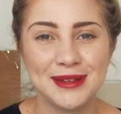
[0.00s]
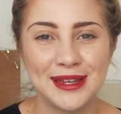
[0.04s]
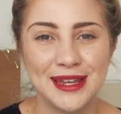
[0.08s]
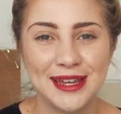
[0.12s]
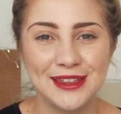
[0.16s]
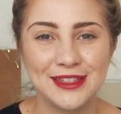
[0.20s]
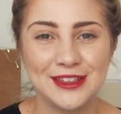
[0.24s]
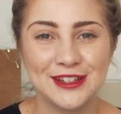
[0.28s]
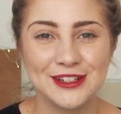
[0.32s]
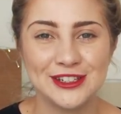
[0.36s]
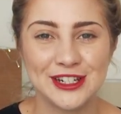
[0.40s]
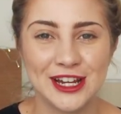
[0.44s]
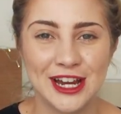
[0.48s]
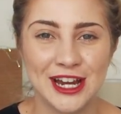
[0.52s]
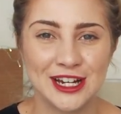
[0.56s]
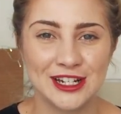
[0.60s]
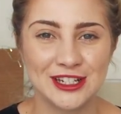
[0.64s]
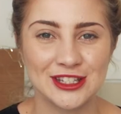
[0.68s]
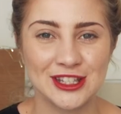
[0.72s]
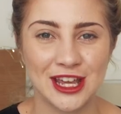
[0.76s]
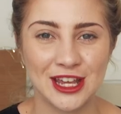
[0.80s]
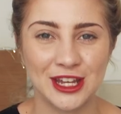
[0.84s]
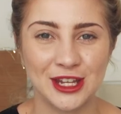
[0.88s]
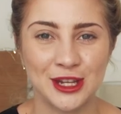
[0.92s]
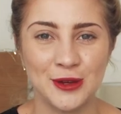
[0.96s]
be the
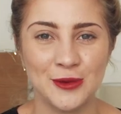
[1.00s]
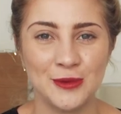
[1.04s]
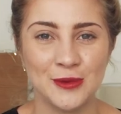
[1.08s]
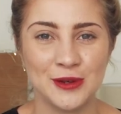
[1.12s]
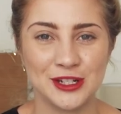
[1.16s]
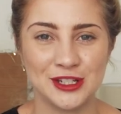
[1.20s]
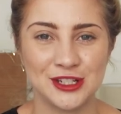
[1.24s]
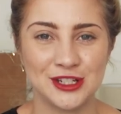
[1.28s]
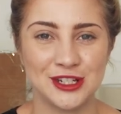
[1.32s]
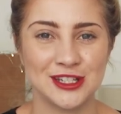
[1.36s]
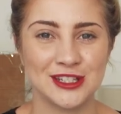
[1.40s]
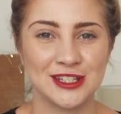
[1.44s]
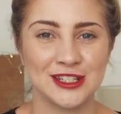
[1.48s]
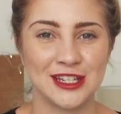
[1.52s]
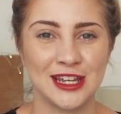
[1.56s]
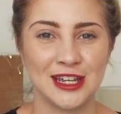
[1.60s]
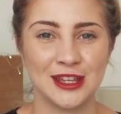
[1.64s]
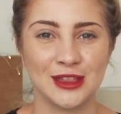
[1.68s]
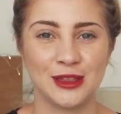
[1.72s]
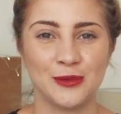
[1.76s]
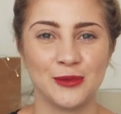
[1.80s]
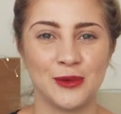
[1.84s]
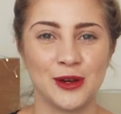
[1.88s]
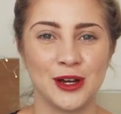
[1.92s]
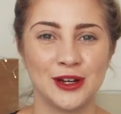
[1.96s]
change that you wish to see
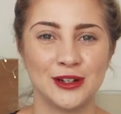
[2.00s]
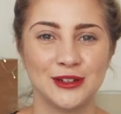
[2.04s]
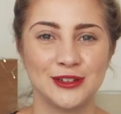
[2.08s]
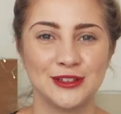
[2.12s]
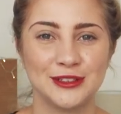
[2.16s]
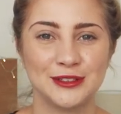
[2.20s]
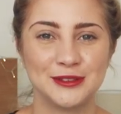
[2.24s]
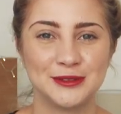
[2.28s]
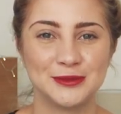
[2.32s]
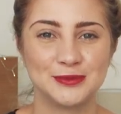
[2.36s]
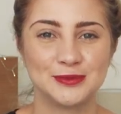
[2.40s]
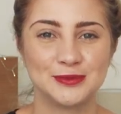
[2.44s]
in the world.